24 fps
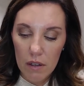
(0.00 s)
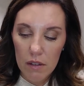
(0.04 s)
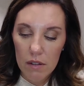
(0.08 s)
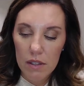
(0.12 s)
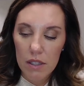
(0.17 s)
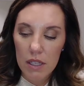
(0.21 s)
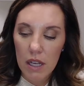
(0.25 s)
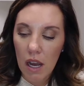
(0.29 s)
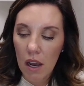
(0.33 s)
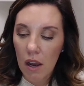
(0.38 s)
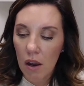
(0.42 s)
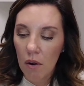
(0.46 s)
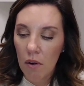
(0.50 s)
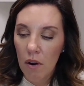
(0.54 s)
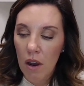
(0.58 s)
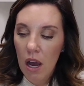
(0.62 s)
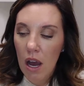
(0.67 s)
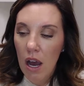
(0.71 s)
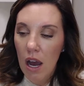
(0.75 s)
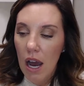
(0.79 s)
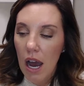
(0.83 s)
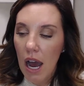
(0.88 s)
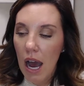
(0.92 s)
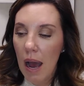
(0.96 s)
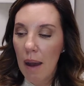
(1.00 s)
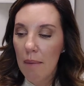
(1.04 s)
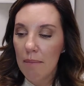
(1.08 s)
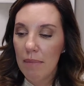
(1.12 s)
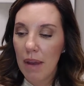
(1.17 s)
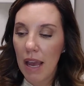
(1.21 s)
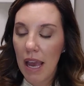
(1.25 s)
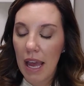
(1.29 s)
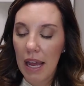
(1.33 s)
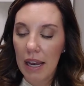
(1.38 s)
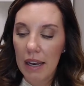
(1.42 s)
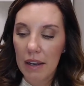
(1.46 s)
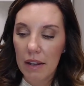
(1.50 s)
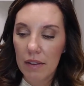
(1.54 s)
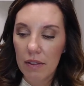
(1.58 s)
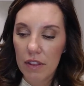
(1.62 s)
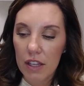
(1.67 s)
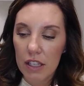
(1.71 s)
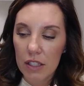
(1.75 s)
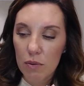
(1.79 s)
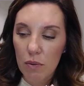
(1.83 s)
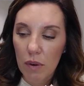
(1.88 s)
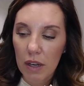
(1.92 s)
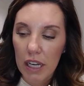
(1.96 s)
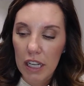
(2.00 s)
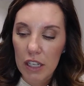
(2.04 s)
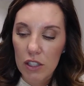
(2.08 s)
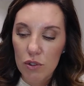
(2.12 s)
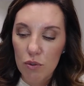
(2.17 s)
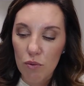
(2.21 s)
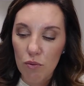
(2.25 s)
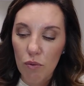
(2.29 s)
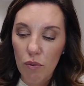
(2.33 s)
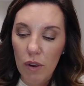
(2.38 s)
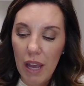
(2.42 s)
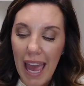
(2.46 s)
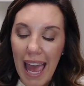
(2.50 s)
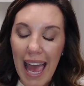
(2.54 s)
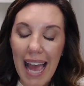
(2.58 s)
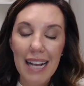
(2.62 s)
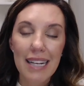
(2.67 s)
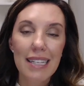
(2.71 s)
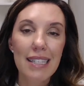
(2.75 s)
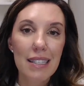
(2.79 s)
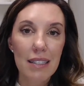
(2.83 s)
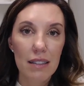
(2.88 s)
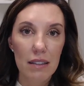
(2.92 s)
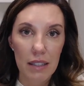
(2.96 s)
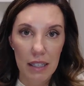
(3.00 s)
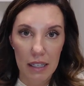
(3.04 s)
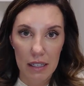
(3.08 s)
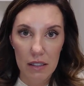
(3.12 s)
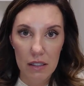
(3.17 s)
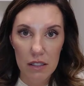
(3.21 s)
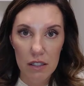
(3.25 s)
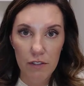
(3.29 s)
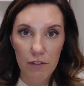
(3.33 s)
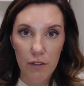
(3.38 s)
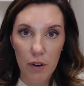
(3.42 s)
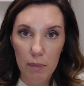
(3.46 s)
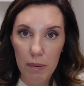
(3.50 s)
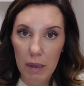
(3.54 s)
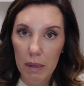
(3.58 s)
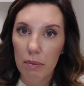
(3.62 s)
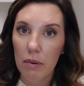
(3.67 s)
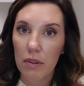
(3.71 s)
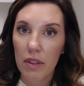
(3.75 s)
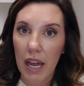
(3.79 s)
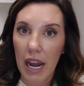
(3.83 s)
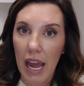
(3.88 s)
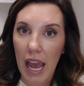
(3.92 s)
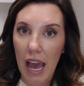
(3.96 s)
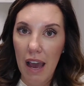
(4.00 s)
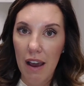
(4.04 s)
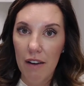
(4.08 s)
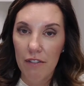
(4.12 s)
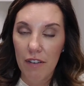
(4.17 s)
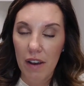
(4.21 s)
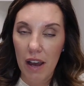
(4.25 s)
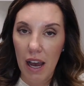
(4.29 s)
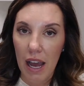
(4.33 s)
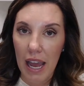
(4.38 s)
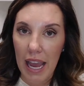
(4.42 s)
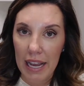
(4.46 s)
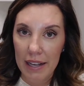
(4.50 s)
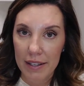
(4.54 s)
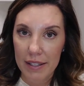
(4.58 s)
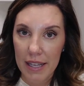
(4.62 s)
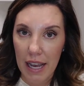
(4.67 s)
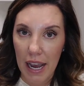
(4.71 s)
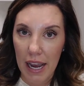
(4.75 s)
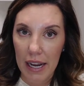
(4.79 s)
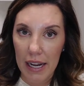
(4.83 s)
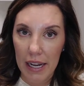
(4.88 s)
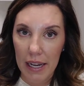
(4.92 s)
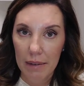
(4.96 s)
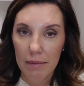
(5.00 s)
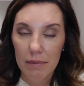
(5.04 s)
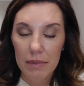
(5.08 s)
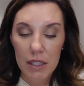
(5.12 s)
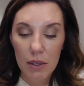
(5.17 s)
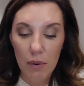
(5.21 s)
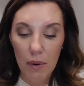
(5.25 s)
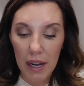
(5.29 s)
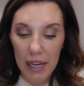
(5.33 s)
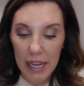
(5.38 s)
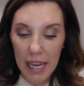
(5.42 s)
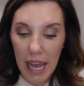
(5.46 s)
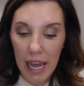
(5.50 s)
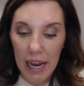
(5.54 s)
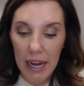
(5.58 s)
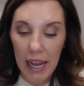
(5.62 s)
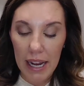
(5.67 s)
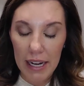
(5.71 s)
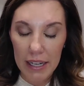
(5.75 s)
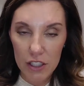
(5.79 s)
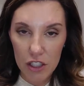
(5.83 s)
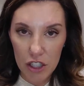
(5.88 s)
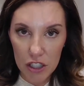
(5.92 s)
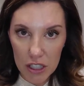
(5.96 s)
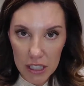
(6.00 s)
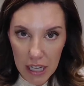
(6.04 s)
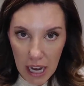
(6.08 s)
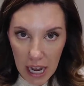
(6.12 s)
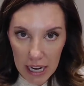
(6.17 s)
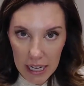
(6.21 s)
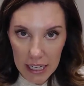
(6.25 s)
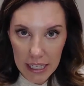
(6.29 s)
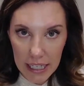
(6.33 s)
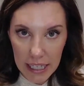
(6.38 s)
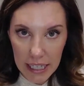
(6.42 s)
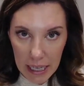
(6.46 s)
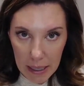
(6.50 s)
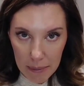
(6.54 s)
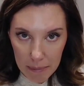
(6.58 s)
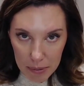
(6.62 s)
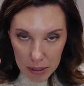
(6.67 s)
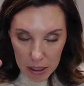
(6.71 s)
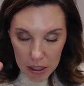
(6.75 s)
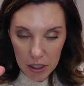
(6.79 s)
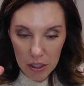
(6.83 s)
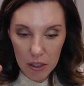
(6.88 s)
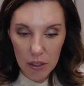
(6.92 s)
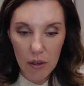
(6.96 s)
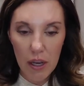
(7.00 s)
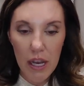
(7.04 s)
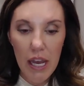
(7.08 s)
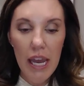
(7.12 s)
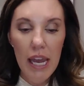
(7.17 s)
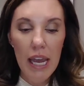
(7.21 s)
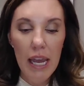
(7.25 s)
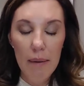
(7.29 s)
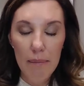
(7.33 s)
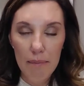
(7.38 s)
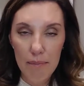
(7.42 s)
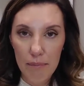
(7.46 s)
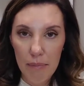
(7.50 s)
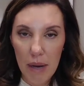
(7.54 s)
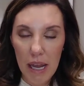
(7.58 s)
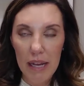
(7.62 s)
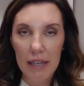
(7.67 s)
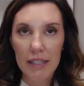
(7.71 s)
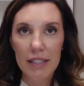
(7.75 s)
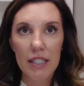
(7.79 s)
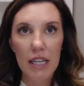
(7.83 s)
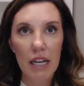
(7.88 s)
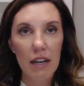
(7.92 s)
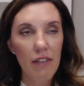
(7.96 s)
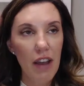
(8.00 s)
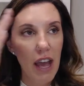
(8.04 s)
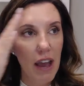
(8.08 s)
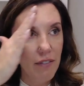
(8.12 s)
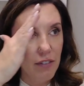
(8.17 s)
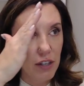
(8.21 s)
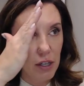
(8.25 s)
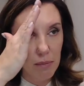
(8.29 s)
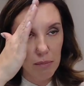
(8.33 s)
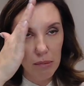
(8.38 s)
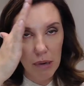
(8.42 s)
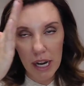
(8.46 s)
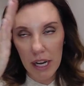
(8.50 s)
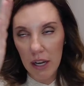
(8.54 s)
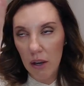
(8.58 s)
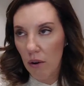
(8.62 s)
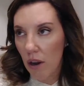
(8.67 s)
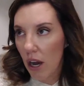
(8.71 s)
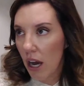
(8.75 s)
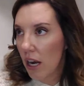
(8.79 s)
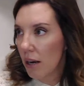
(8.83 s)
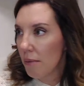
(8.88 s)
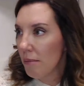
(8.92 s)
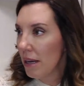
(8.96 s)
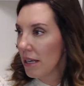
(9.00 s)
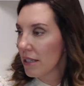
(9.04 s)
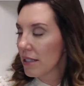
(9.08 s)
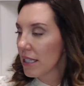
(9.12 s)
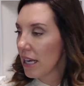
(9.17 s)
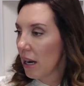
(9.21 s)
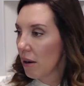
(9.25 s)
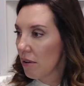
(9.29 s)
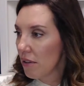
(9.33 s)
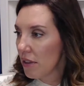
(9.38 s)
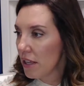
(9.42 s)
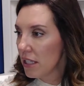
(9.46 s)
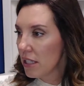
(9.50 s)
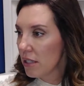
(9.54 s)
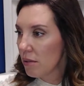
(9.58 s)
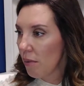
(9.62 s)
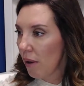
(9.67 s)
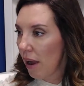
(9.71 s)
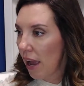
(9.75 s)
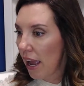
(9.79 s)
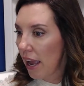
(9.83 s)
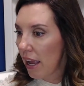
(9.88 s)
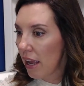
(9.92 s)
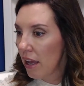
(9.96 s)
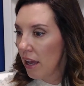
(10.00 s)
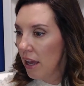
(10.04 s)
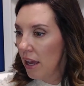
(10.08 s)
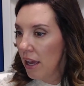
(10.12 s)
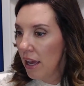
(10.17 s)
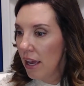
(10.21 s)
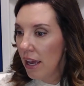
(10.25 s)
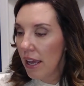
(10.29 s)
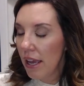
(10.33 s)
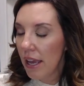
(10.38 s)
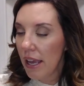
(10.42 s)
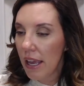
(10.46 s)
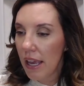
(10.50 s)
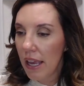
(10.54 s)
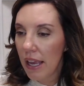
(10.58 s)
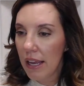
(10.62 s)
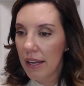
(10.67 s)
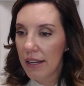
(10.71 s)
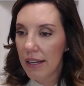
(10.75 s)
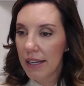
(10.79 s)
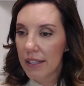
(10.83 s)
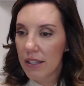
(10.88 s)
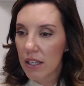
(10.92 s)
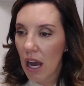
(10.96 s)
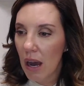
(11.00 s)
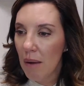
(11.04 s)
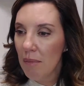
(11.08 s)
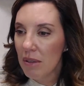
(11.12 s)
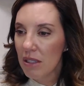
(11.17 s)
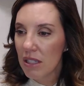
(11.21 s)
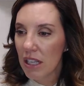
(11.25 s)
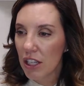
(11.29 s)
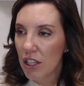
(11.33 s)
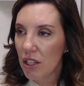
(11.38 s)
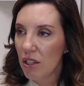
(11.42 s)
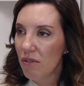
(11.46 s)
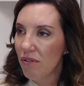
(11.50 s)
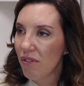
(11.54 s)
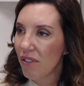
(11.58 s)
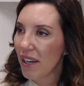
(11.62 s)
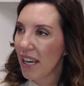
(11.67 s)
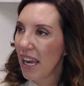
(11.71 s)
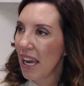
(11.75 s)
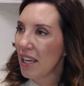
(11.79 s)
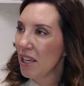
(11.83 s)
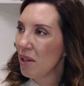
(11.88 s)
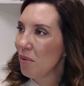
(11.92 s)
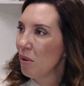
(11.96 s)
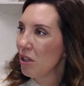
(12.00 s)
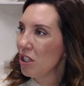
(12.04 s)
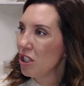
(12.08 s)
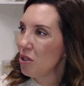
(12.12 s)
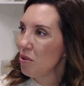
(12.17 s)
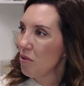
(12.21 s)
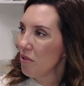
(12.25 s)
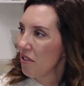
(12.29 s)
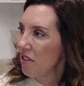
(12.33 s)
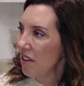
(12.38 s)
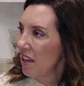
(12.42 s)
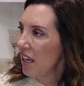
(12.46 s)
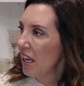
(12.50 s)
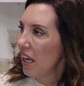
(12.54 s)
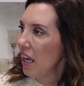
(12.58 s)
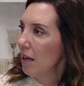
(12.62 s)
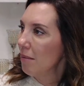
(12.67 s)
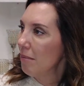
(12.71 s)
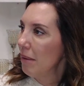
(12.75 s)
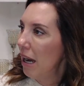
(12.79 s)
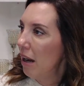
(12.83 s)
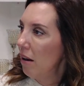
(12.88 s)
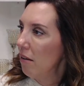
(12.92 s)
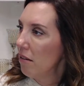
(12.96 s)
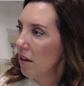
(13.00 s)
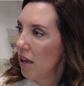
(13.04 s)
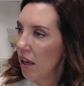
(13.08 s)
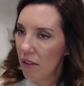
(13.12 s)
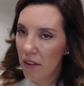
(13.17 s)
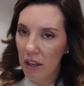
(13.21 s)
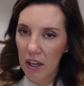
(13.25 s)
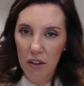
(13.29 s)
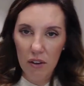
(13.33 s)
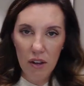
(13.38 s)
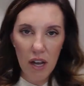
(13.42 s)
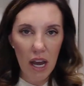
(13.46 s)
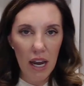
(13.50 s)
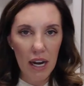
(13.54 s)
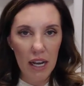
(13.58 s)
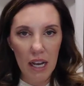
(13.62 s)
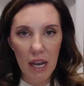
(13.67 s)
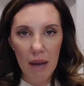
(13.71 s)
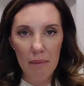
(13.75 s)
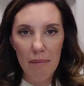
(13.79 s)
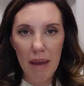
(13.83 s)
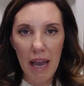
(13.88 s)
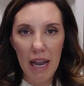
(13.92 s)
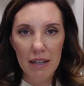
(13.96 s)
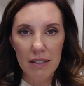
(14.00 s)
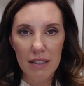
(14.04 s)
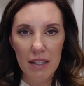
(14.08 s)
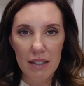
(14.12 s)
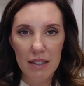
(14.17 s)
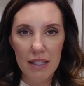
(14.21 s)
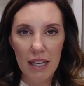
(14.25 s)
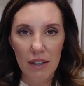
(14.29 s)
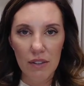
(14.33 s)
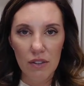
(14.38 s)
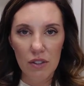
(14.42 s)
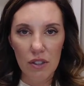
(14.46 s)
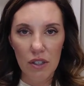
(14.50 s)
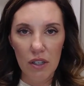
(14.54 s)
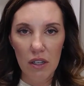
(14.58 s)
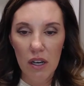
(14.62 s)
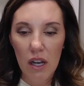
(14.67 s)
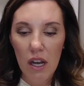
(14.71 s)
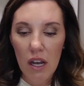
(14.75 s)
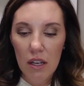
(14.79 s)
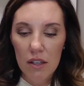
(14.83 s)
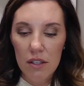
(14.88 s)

So, and this one is excellent for people that have anxiety. So again, it just kind of keeps you, instead of having your brain go 100 miles an hour this way, it's almost like you forget what you were thinking about, and then you kind of come back to center.